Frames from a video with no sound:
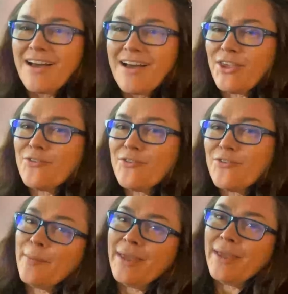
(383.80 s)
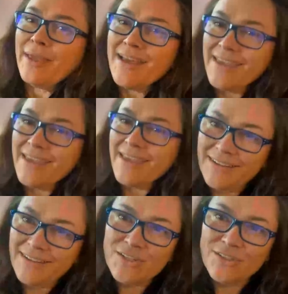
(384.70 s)
Thank you for coming
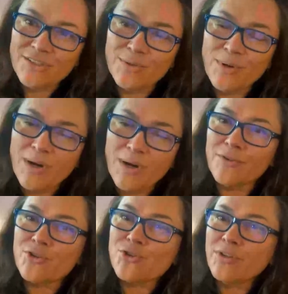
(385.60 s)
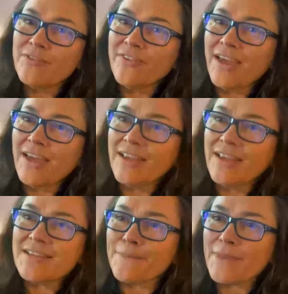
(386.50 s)
again to our virtual
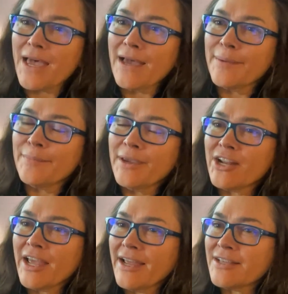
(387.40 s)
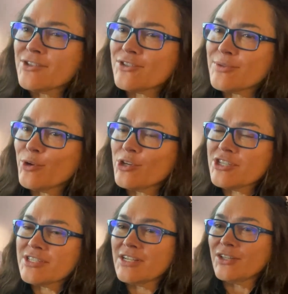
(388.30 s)
event. I'm here to answer some questions,
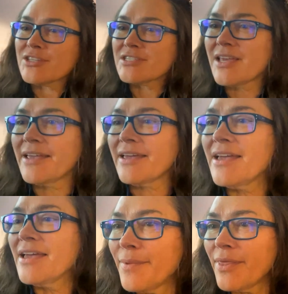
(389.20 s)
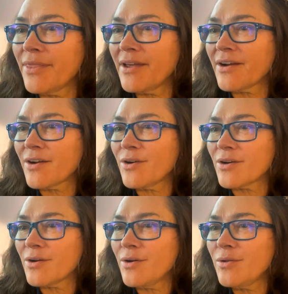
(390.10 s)
and it looks like there are
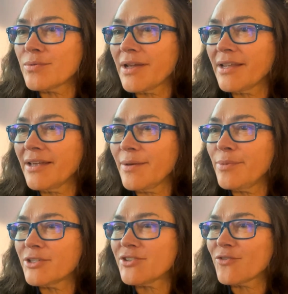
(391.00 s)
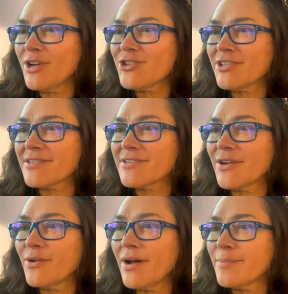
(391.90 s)
already a bunch of questions.
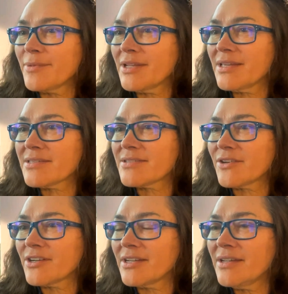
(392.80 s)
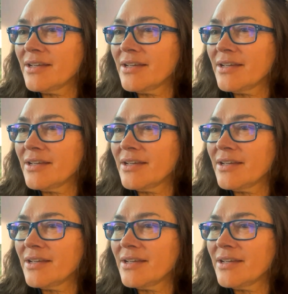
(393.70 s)
So I'm going to get started.